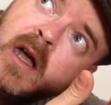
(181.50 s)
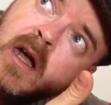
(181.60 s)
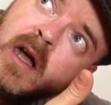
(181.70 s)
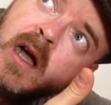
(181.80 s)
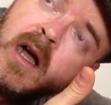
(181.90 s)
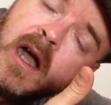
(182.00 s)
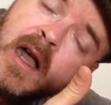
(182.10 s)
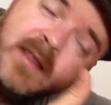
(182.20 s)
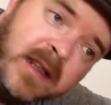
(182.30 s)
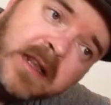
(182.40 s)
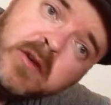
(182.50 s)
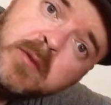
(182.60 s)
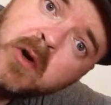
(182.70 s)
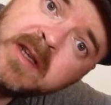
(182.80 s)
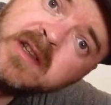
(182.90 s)
I think they do
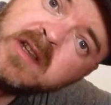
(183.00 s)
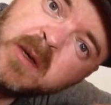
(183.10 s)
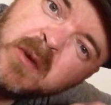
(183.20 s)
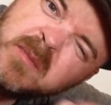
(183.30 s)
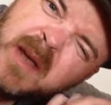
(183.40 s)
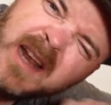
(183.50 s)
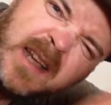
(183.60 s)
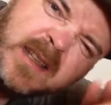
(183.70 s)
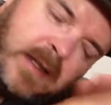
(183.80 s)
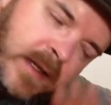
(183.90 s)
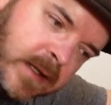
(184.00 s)
more exotic ones, but I like to stick to the